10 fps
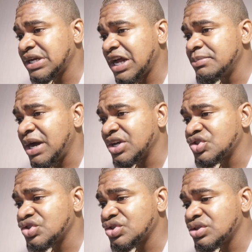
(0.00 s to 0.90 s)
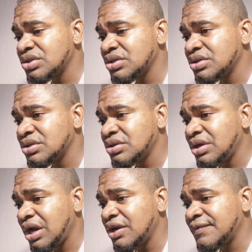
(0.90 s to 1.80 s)
Calbas.
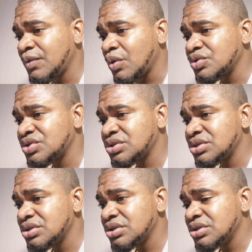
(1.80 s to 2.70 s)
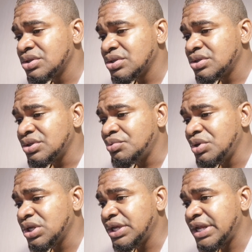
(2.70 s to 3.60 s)
And of course, the
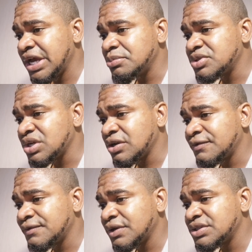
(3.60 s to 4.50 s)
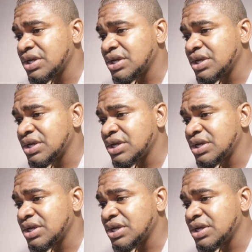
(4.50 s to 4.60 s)
ringleader himself. First